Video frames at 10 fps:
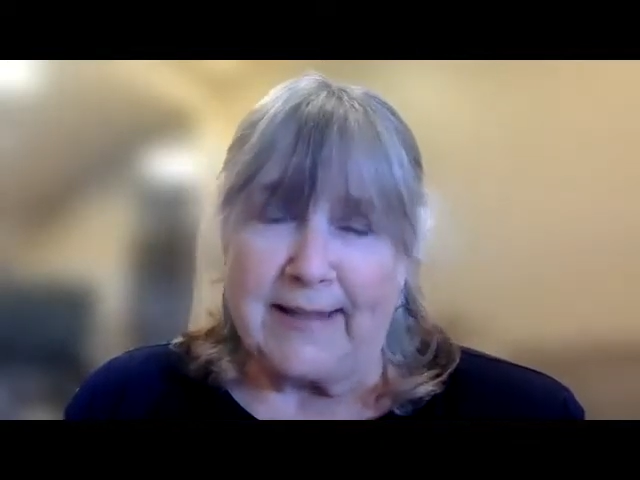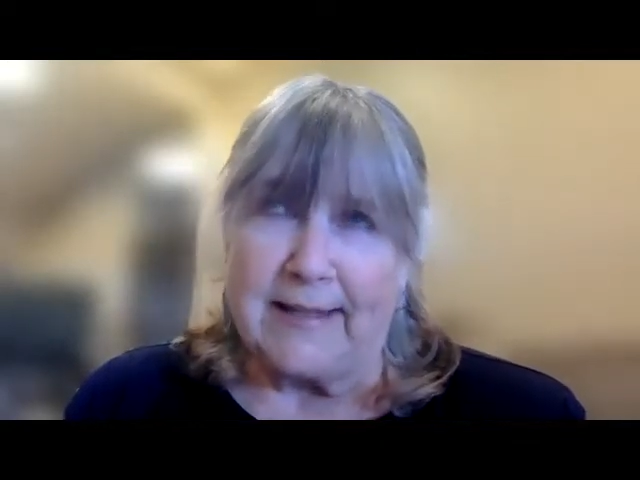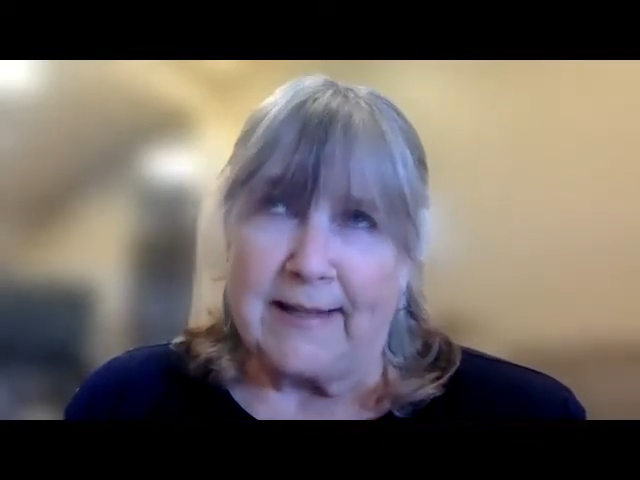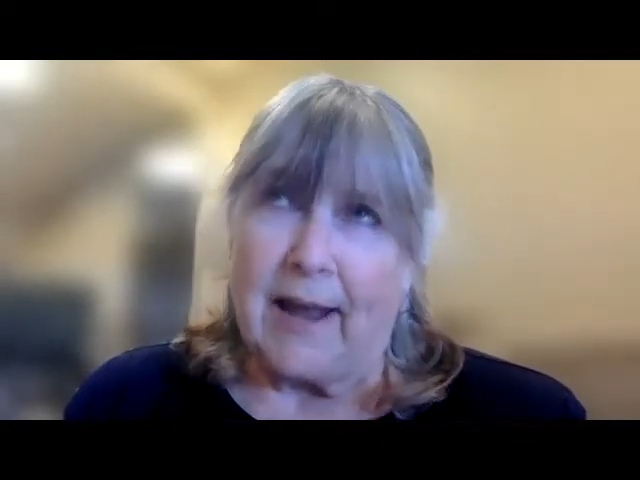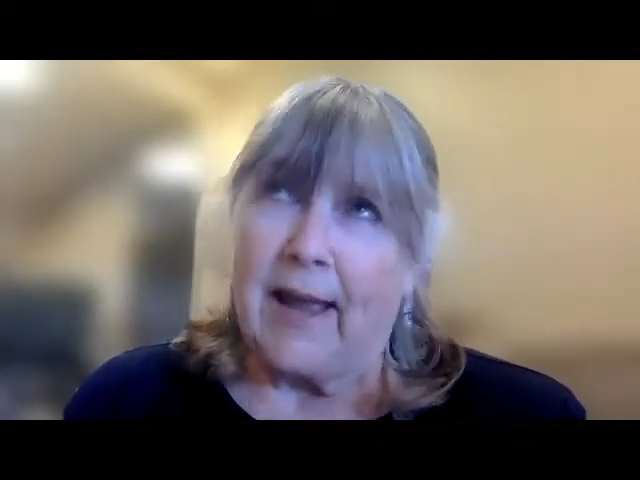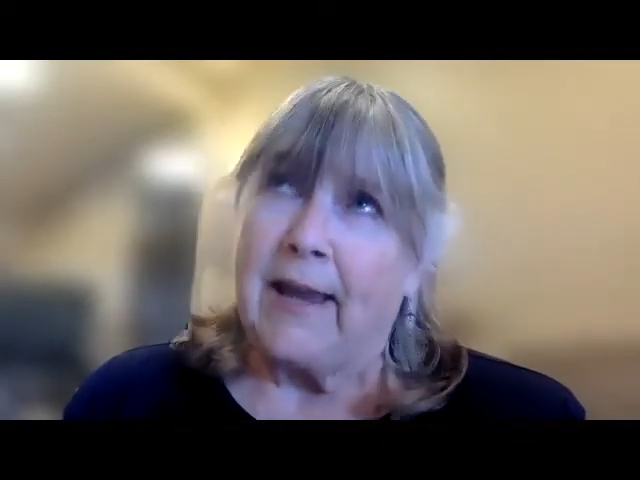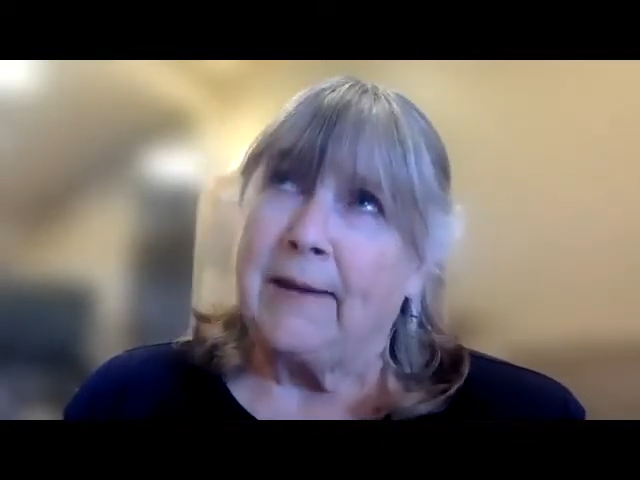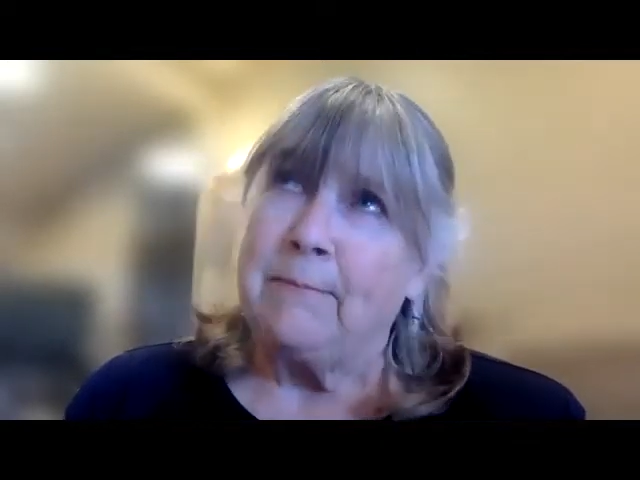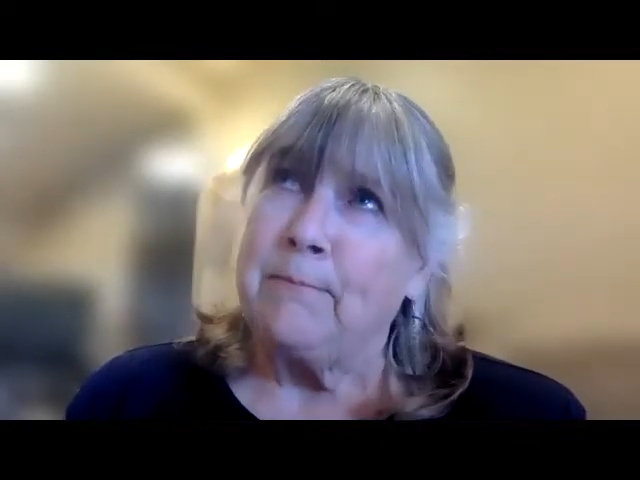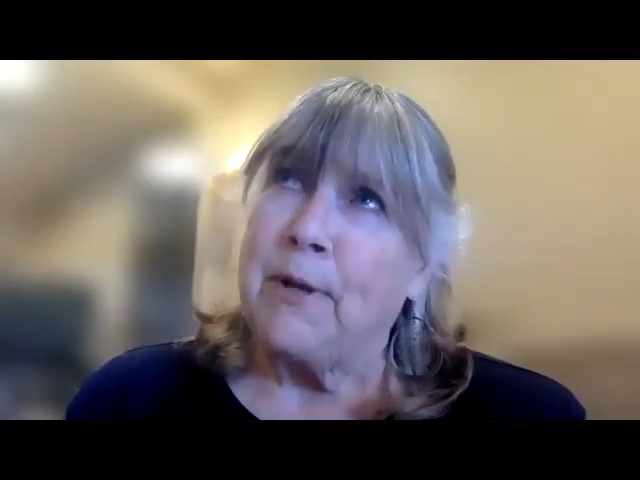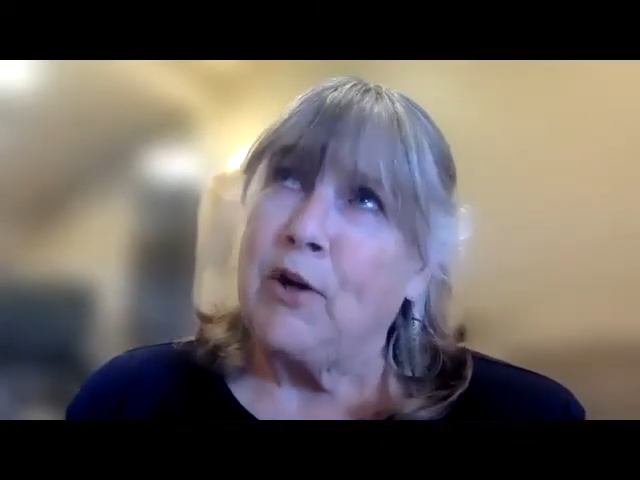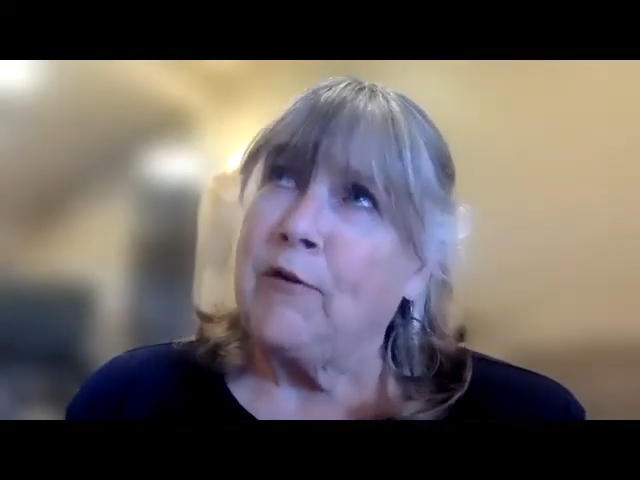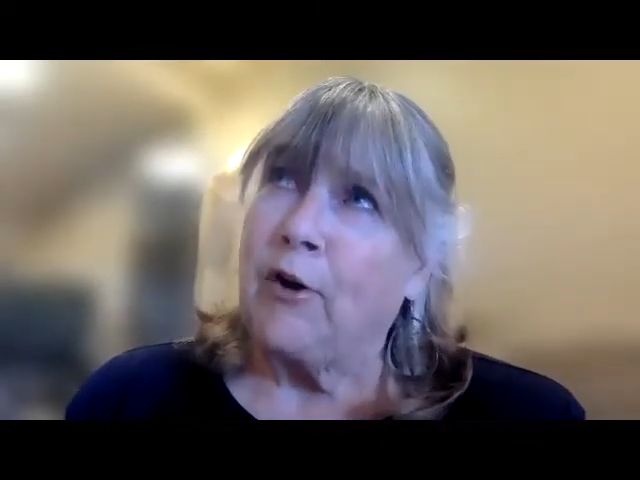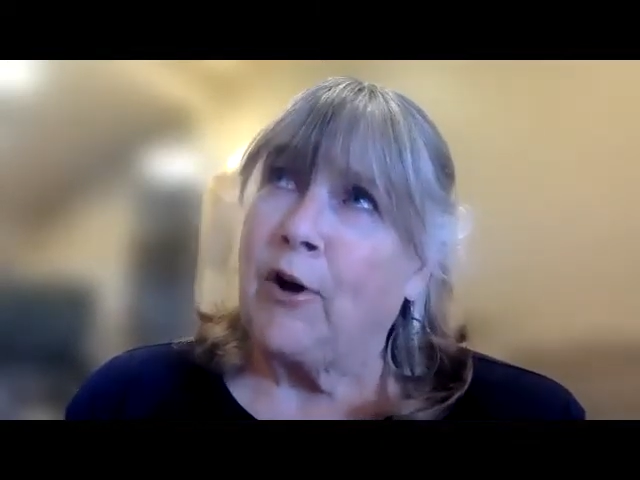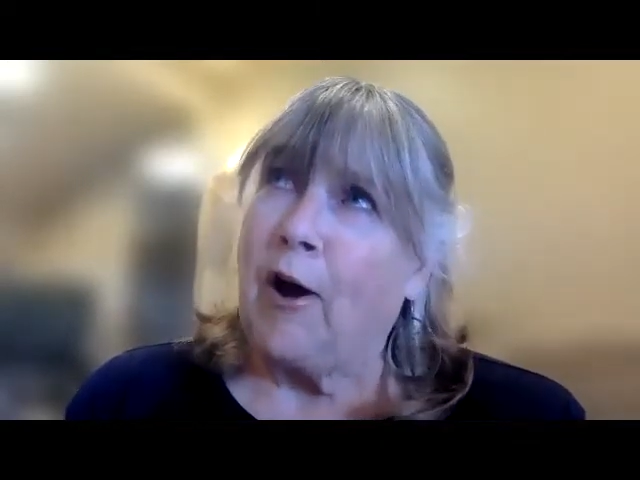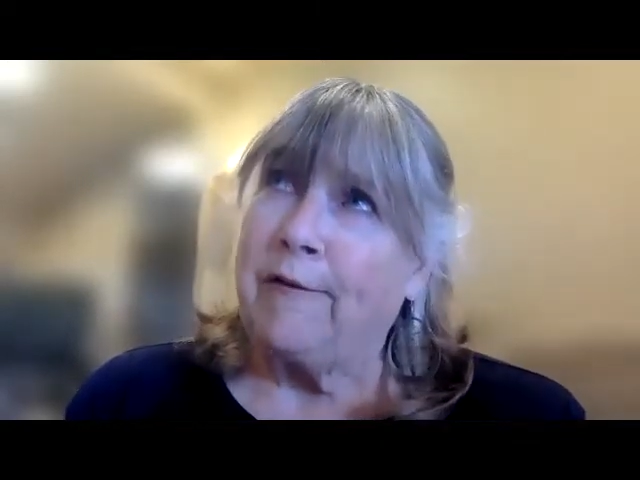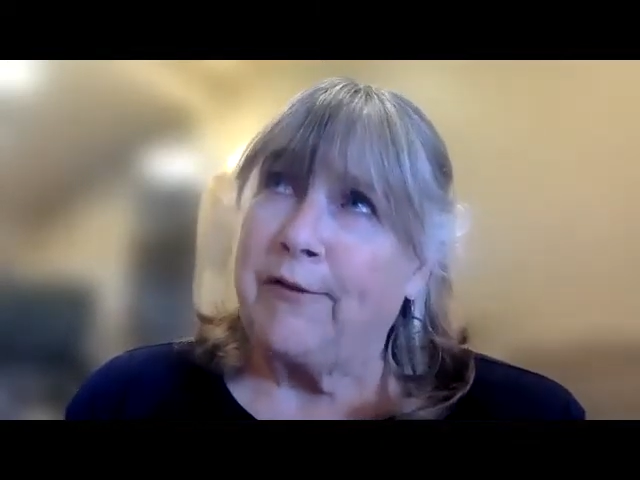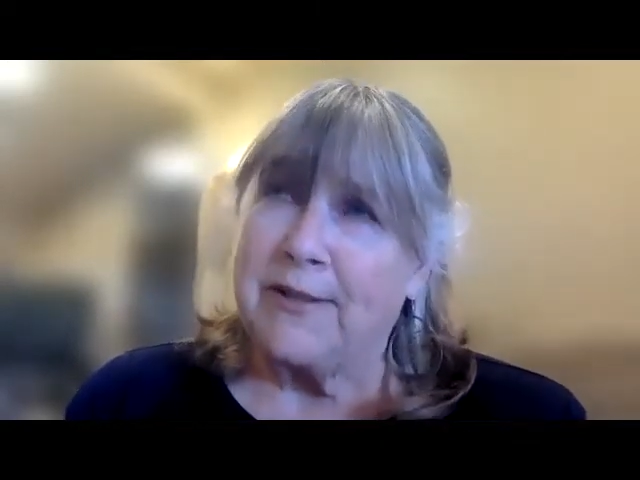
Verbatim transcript: Did I maneuver off